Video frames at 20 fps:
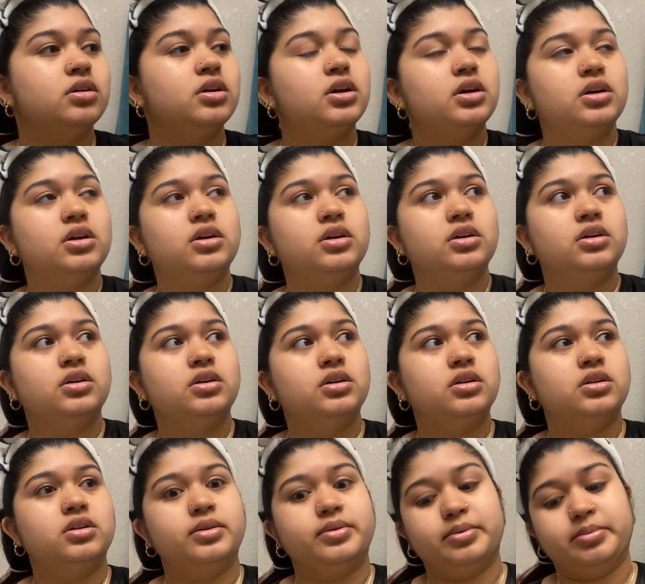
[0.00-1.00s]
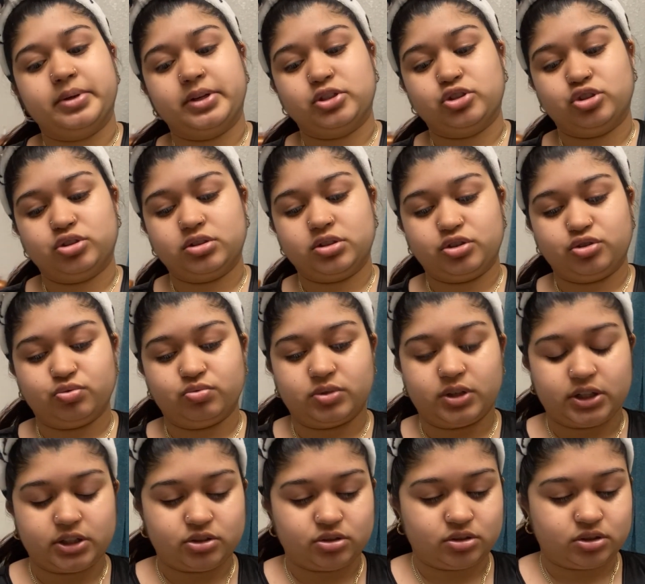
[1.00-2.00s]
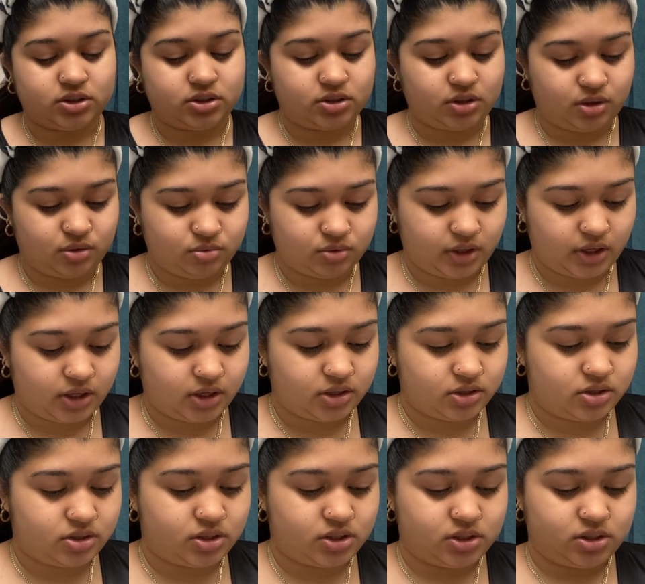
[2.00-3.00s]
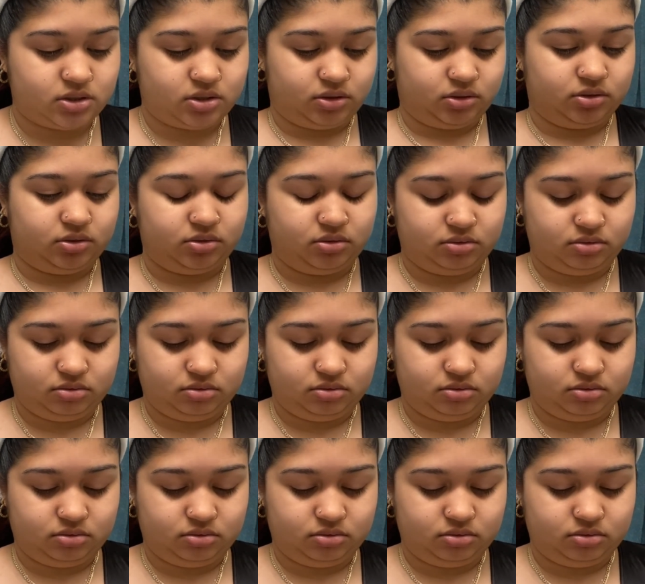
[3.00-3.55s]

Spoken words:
Let me make sure this razor is okay still.